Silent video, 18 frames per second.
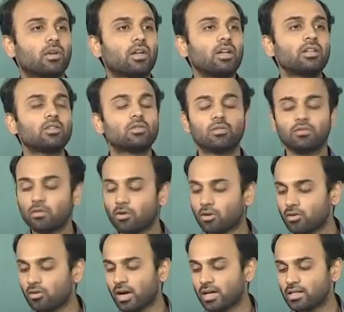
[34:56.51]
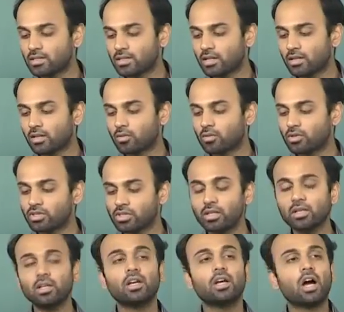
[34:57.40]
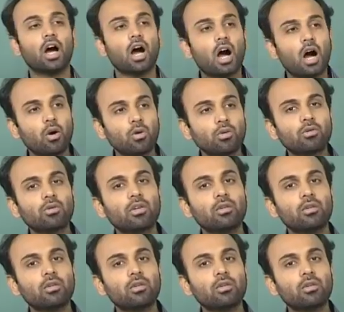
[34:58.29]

Right. So, we want to answer the question how to